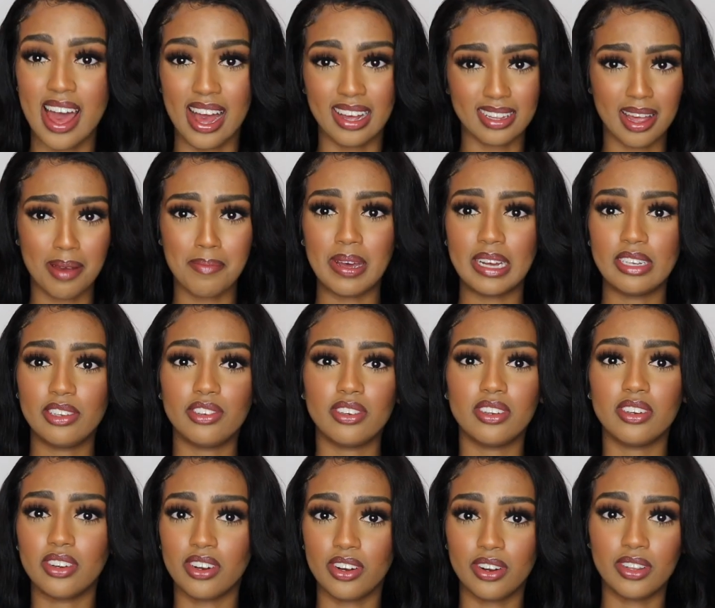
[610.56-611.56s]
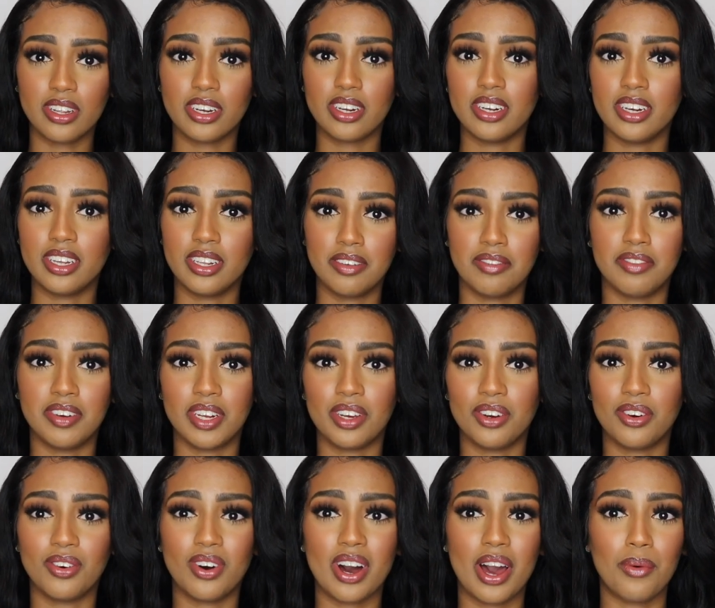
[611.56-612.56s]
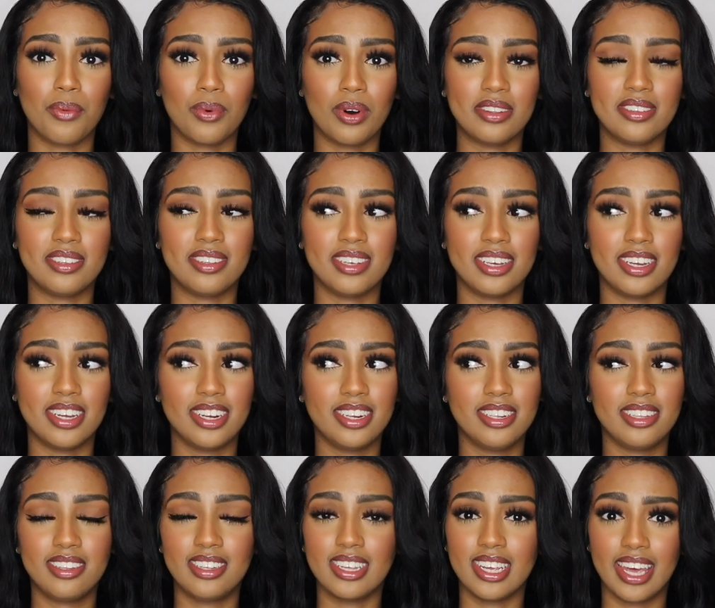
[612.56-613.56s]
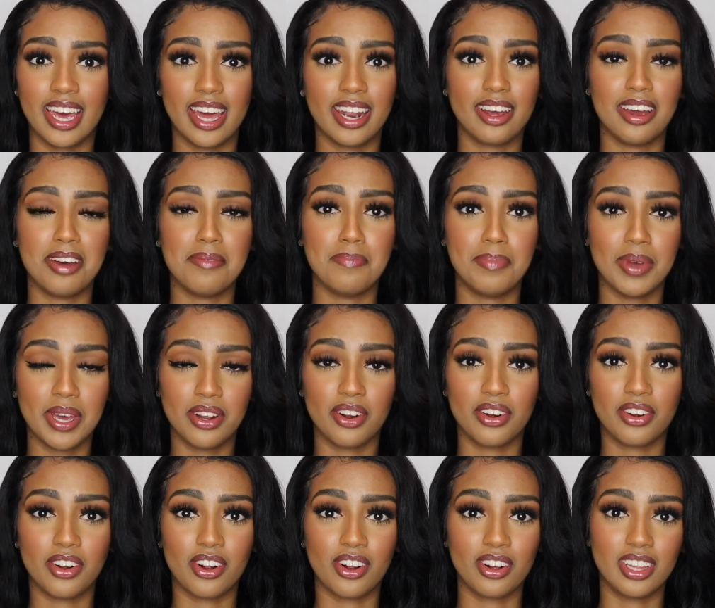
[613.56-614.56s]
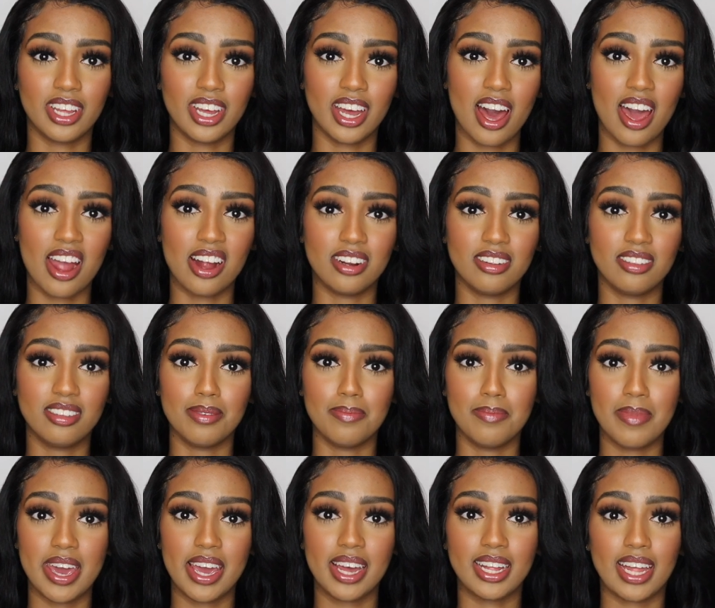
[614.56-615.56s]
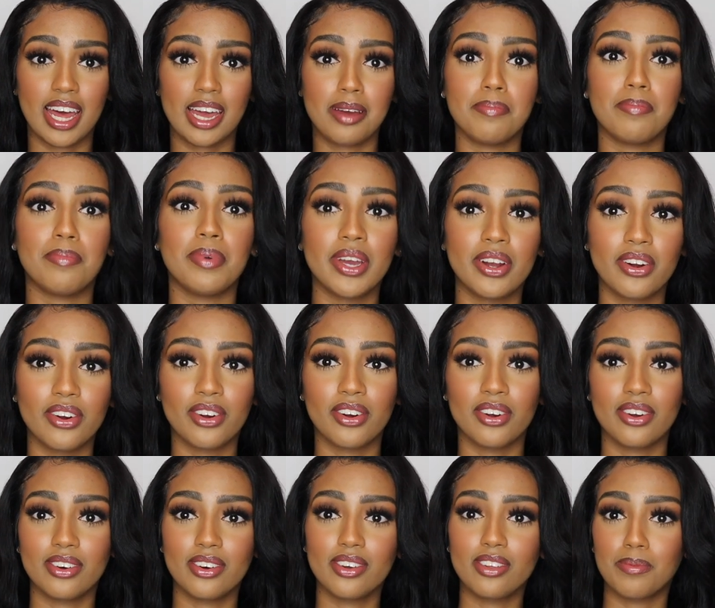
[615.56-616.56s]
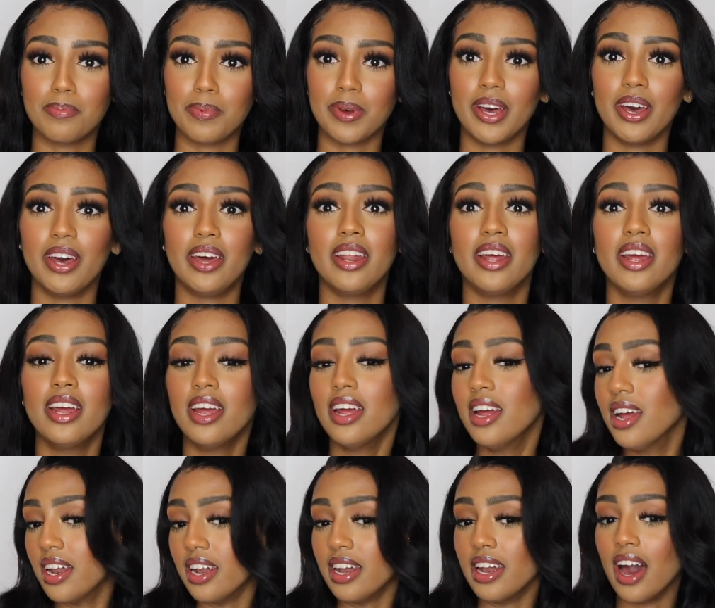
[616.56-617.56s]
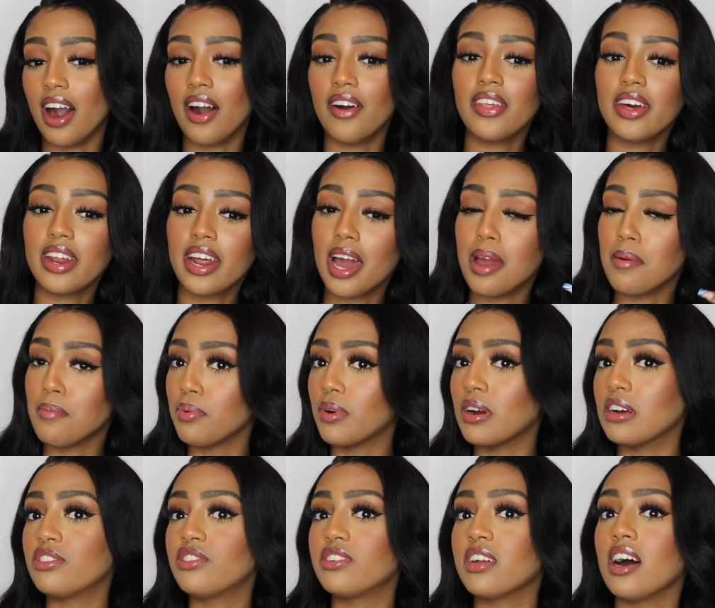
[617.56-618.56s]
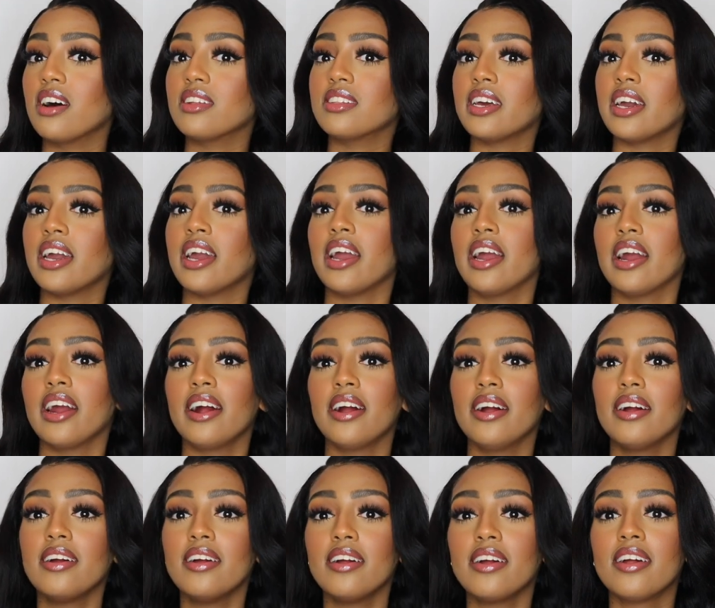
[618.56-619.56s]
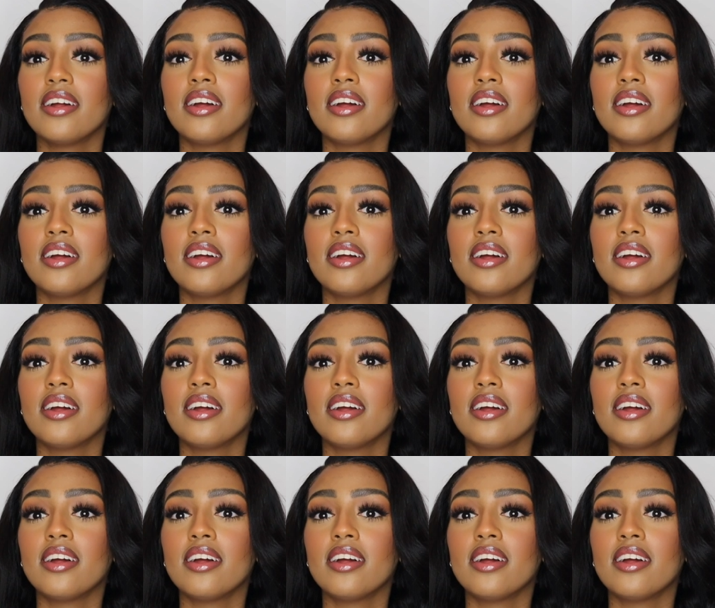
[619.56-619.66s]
As I mentioned earlier in the video, I wanted to get a bigger curling iron to make like bigger curls, but now that I brushed out the hair,